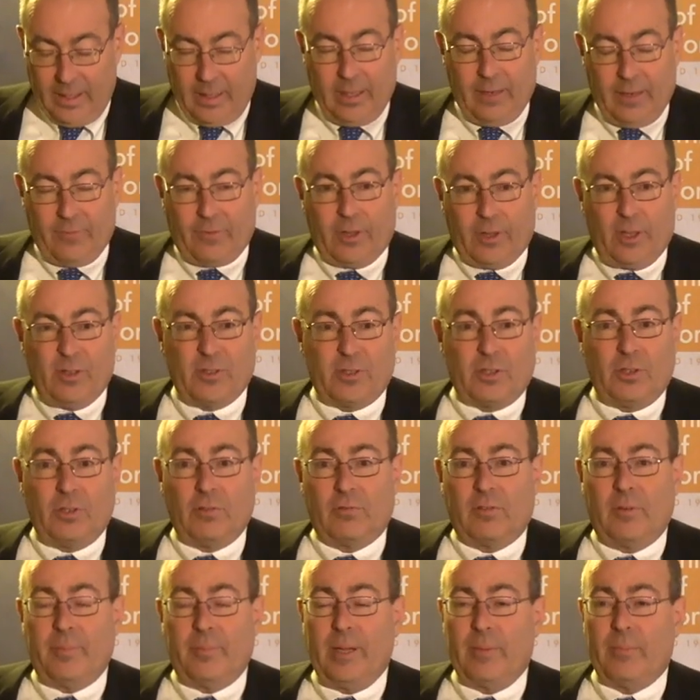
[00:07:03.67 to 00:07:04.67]
And for those of you who
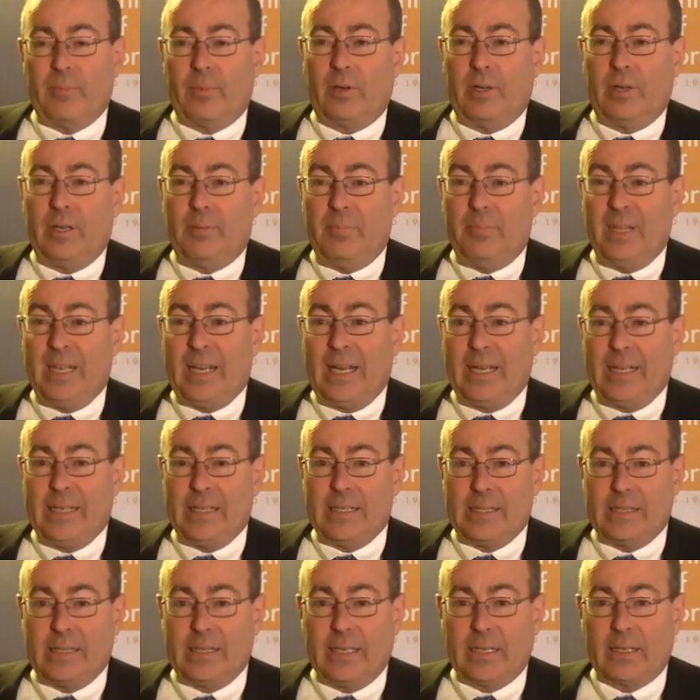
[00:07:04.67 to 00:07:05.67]
remember, in
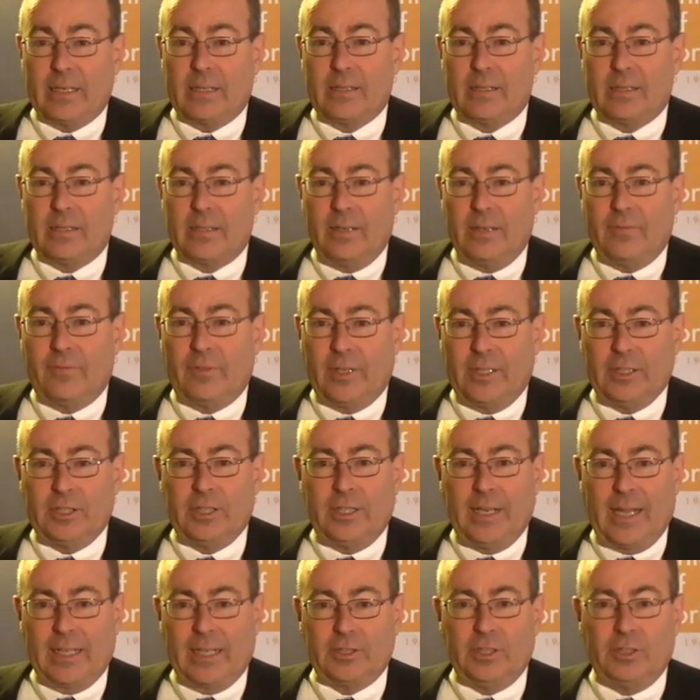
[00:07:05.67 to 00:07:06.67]
mid-86,
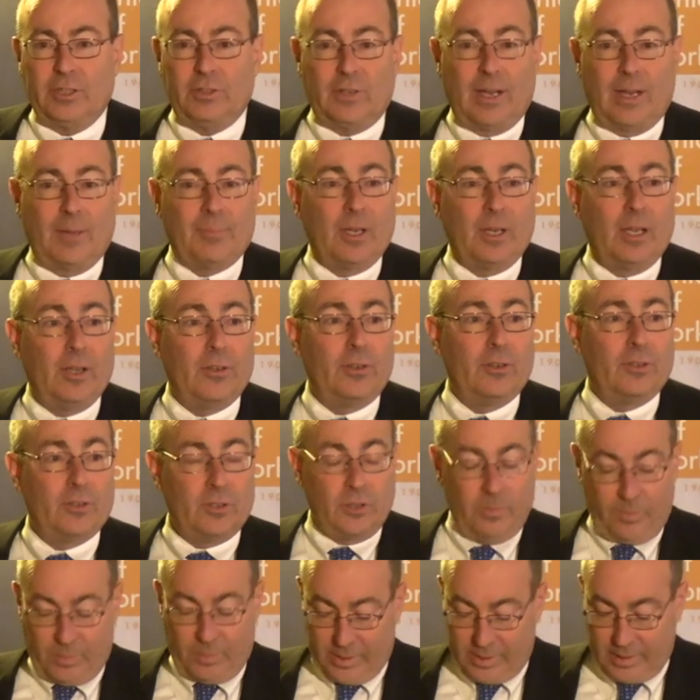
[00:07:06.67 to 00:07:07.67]
inflation actually dropped under
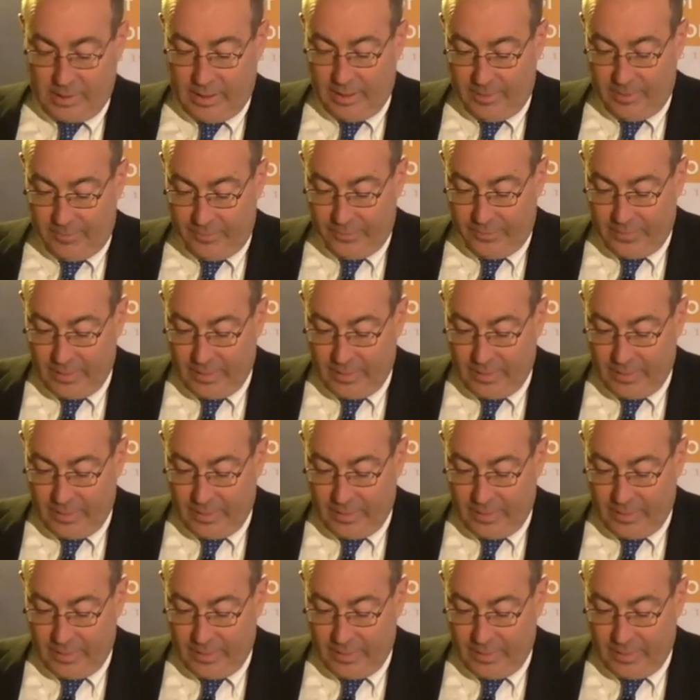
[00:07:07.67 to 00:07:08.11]
2%.